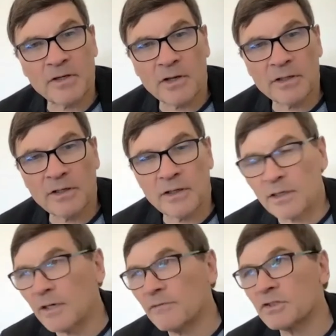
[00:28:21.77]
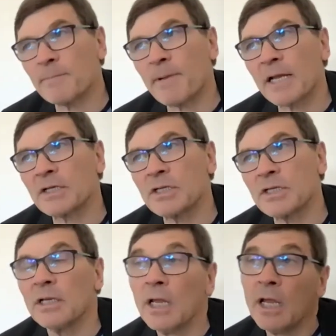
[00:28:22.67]
not you're not kind of just a blank
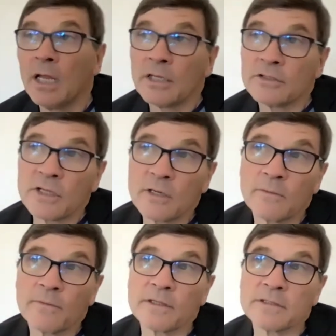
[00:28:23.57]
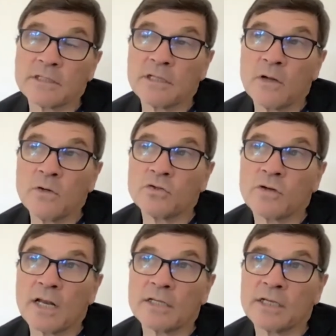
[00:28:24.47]
sheet so there's there's no
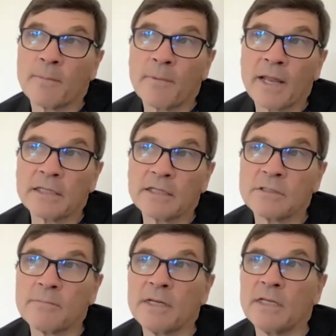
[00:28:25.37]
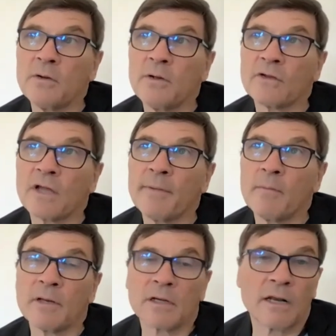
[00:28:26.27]
neutrality but that doesn't mean you have to come in
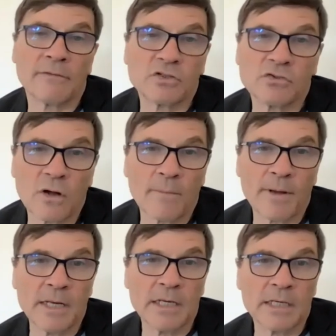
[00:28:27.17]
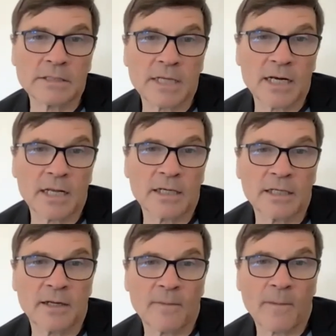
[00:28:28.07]
with a kind of a strong opinion and say like you
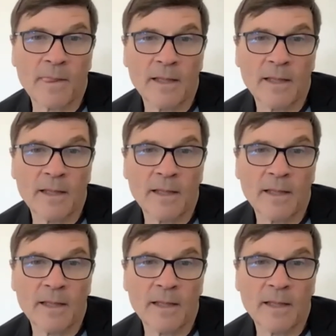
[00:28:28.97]
know